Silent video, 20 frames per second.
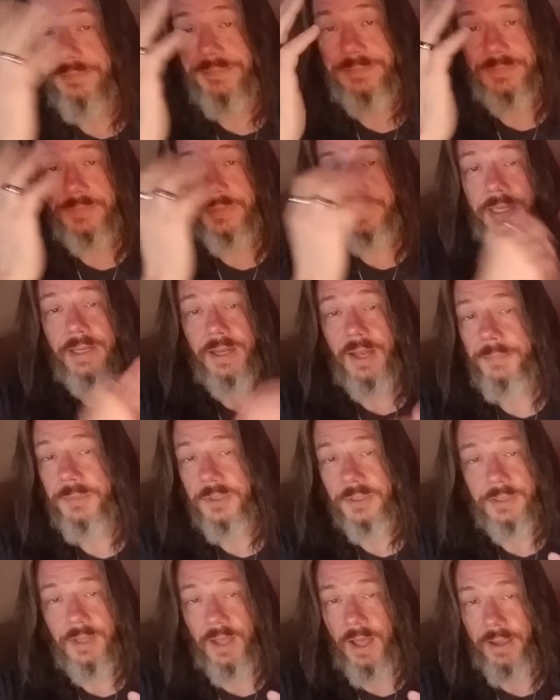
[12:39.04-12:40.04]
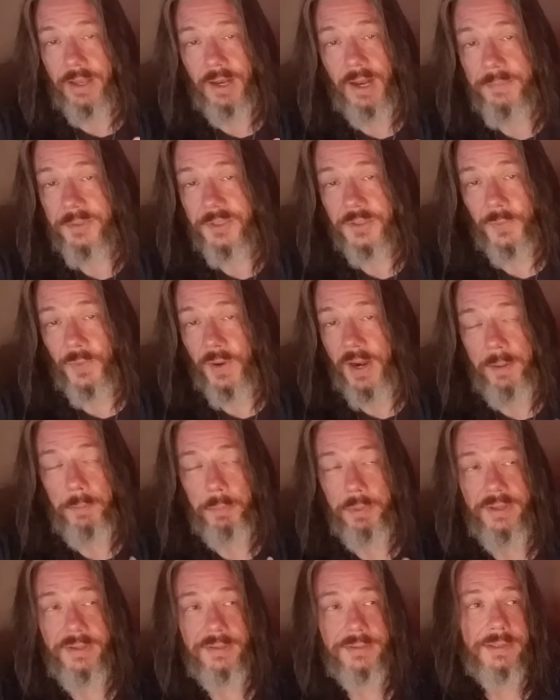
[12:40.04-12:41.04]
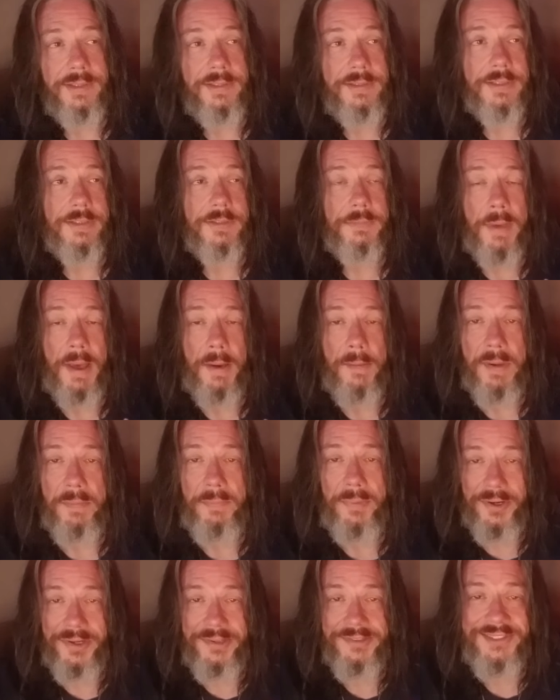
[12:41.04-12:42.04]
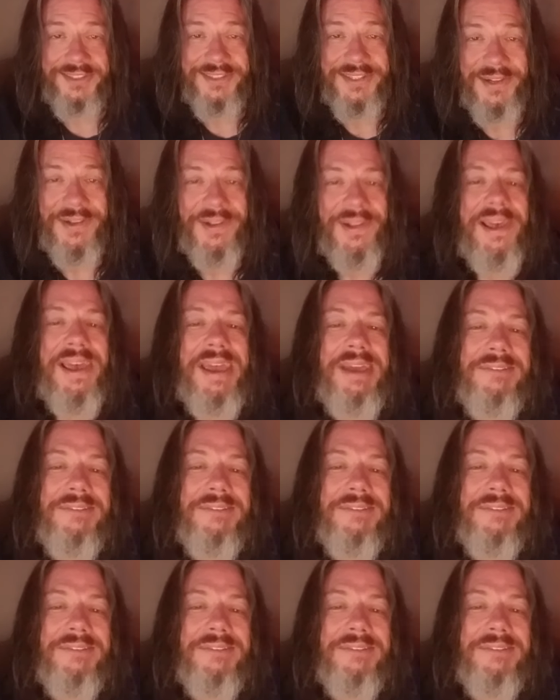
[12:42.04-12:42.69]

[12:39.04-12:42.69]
See, and I'm just talking. I'm just rambling. This is about my personal life,